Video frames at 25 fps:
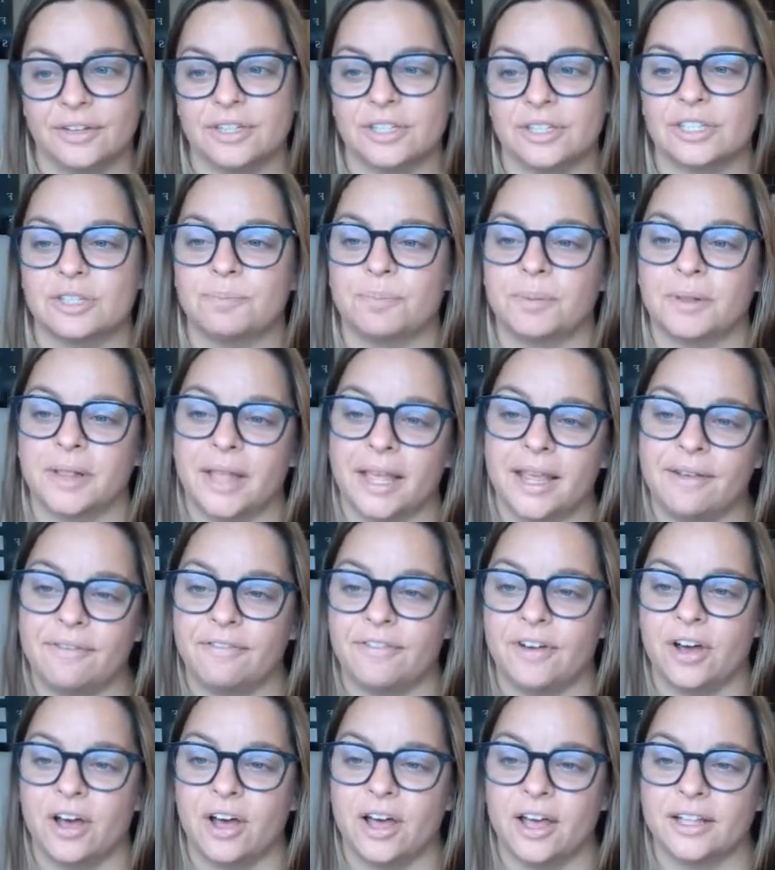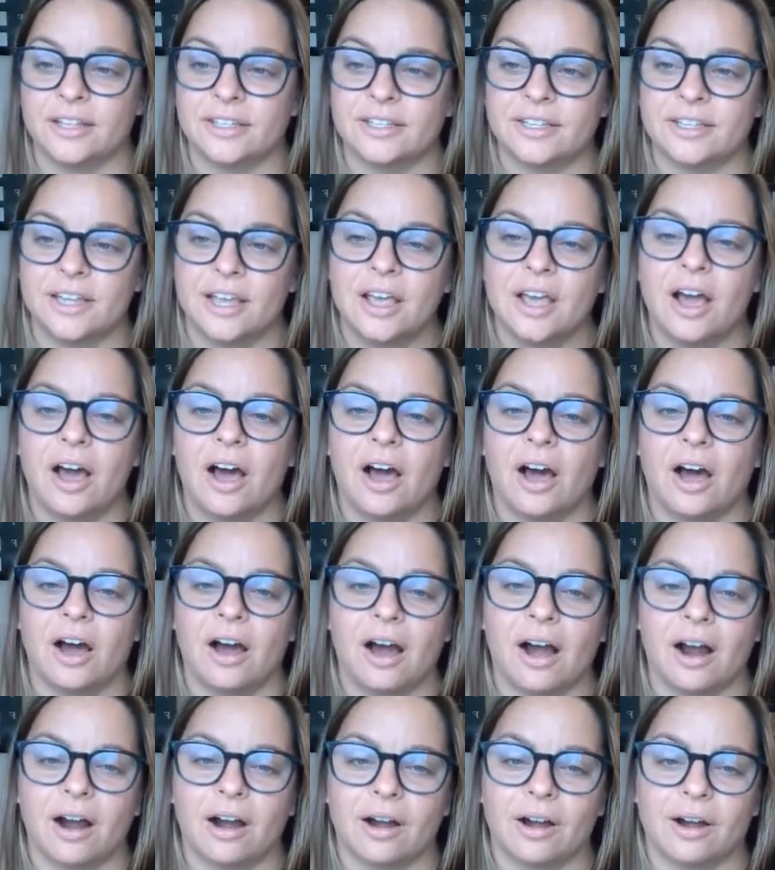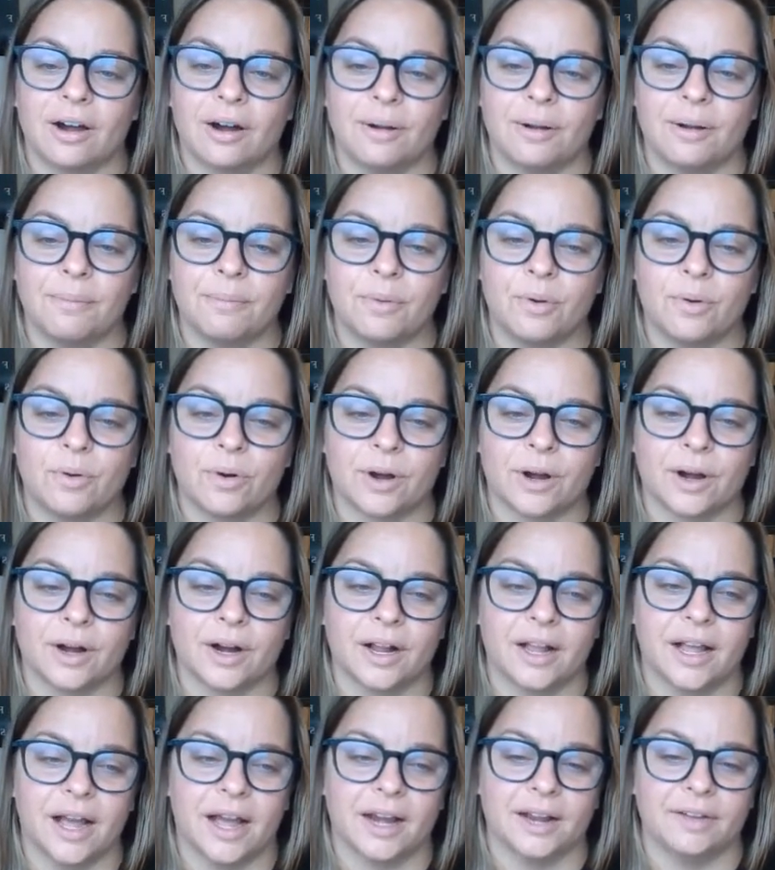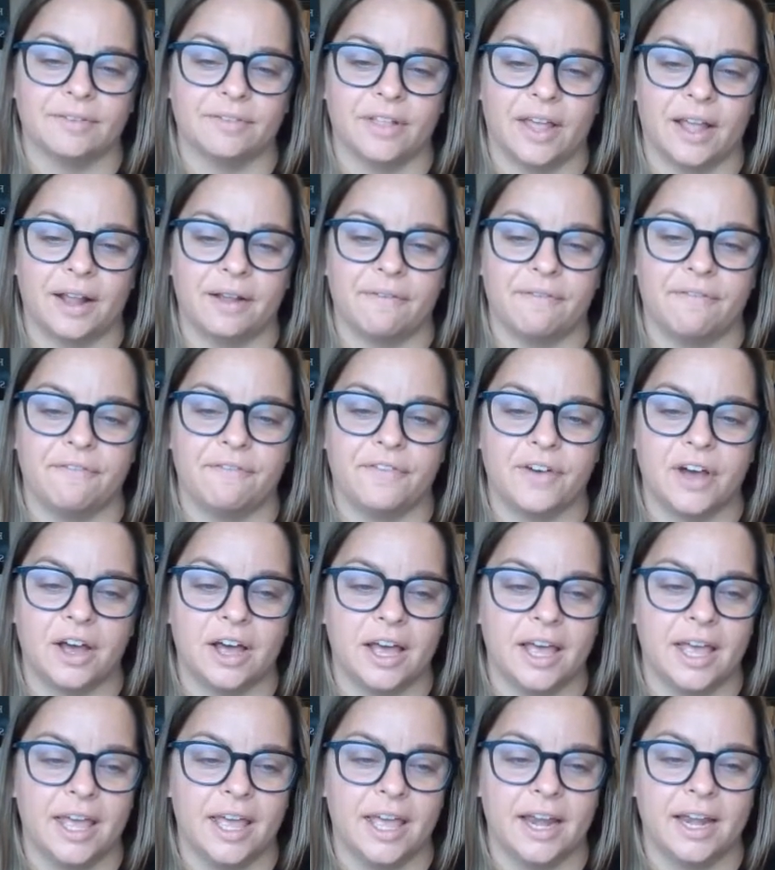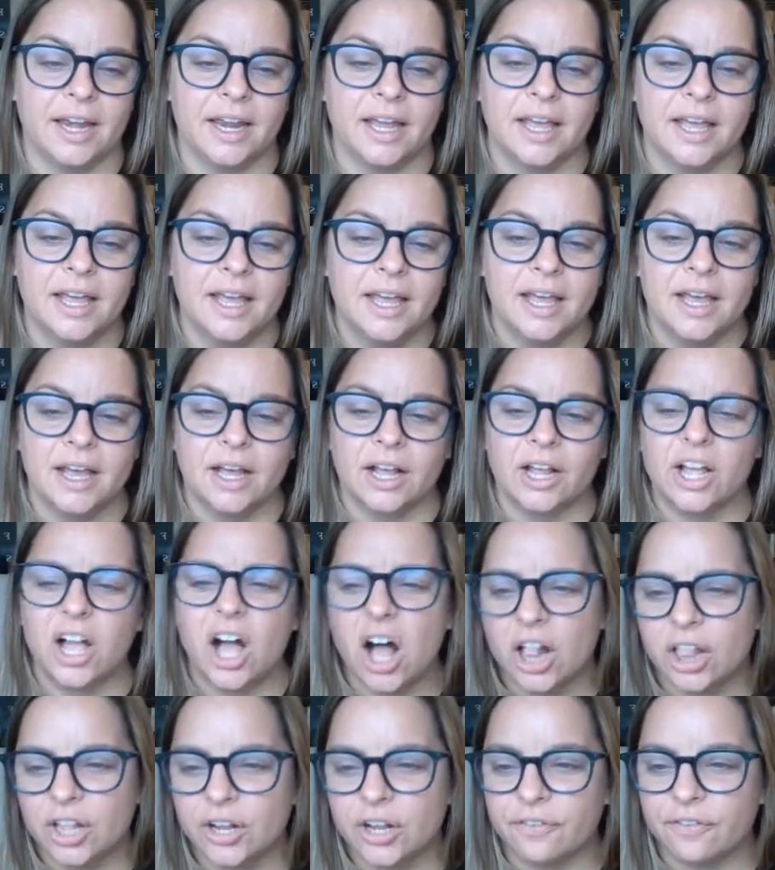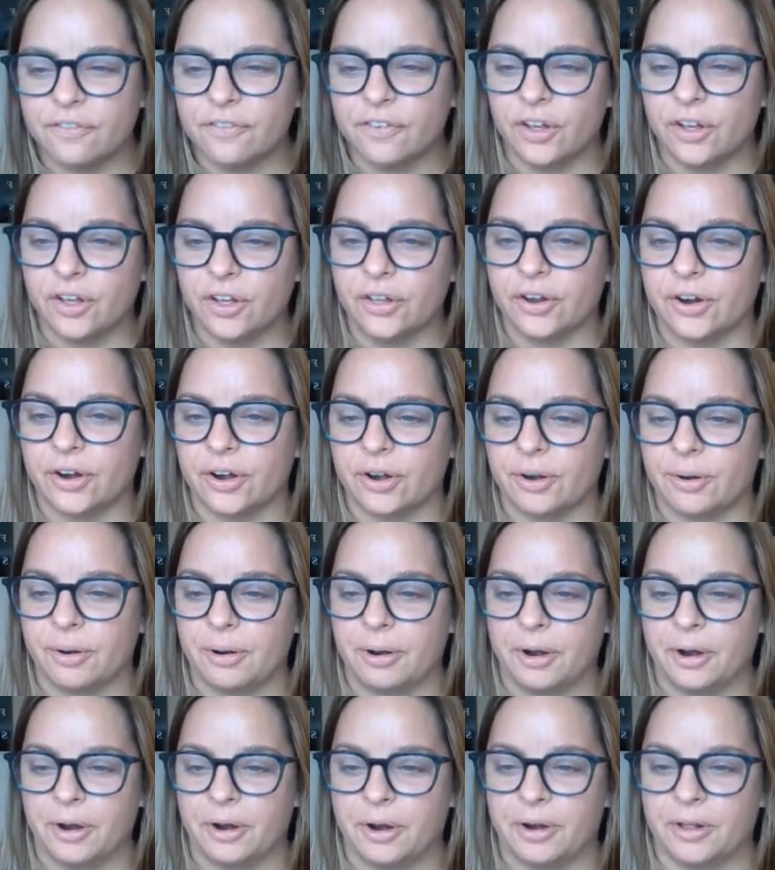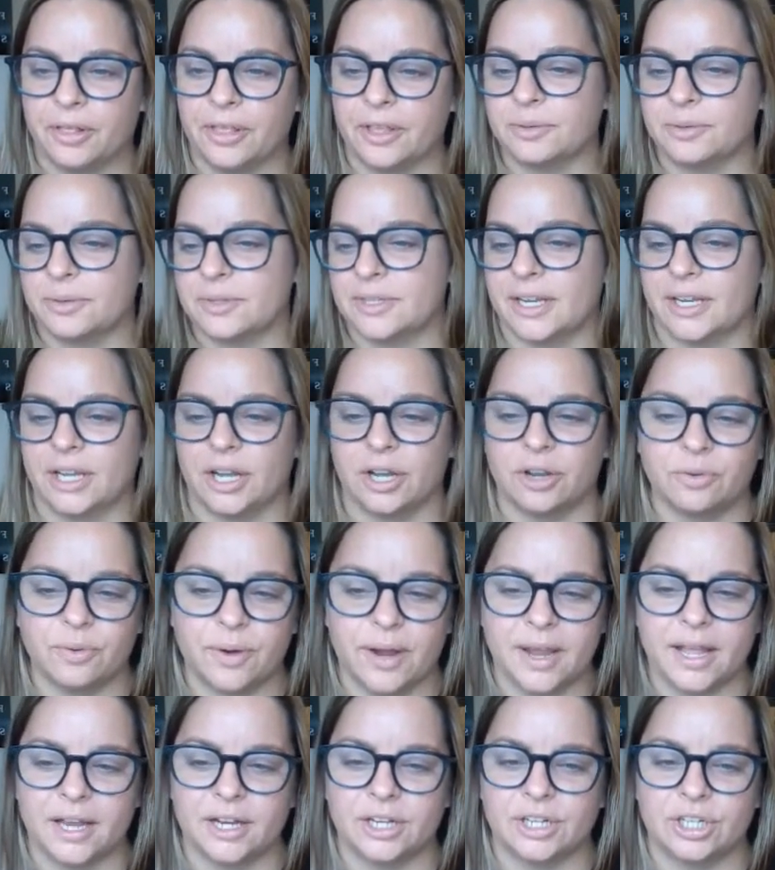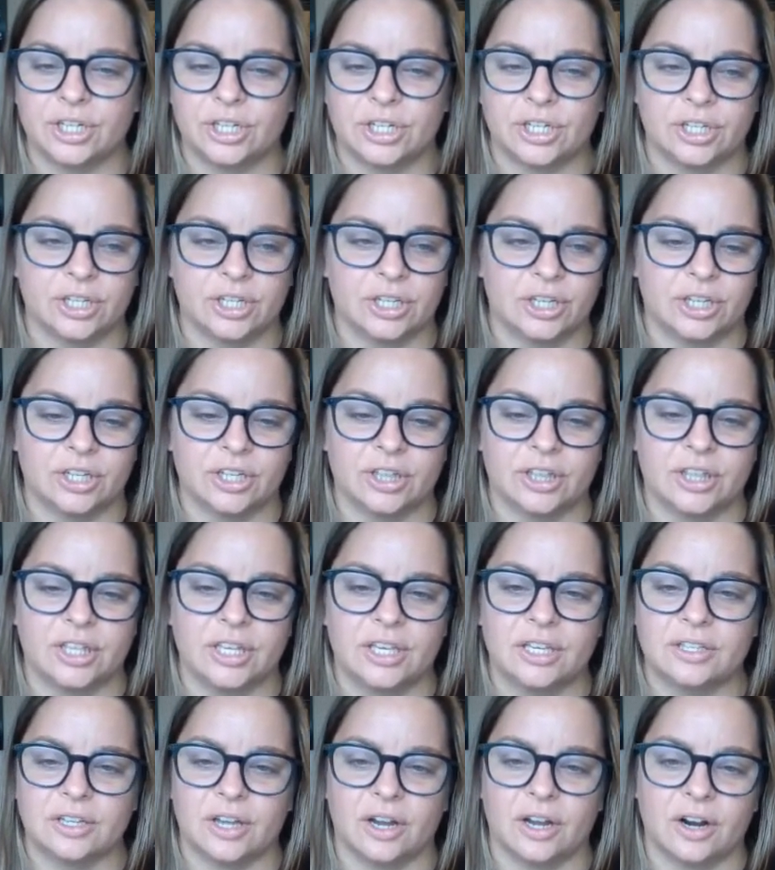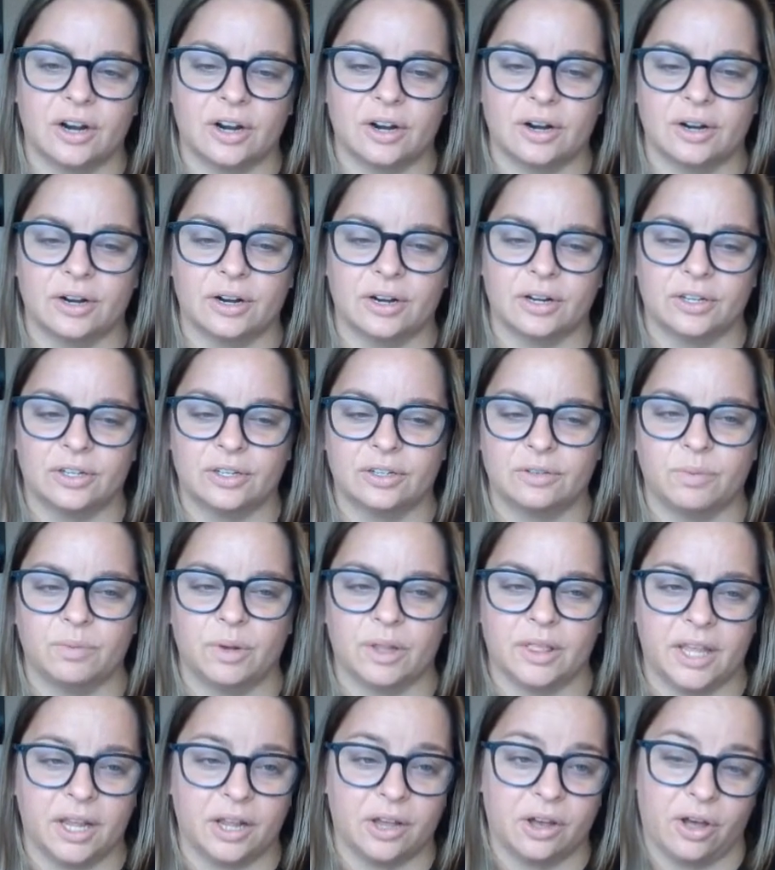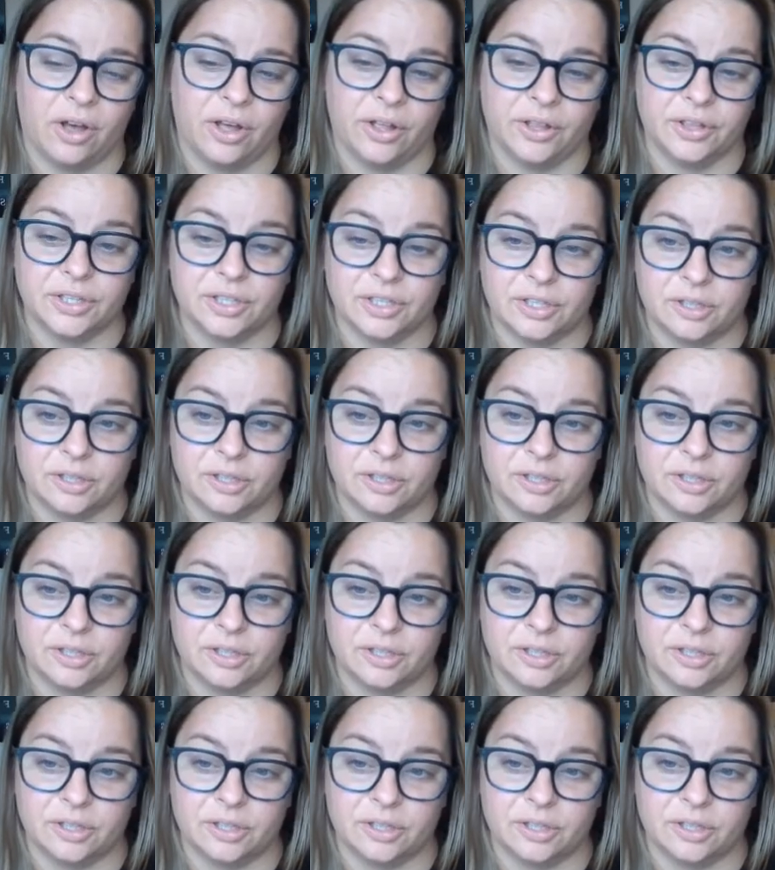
Display fonts are more kind of like fun, colorful, or this one's like a Grinch. These are what they call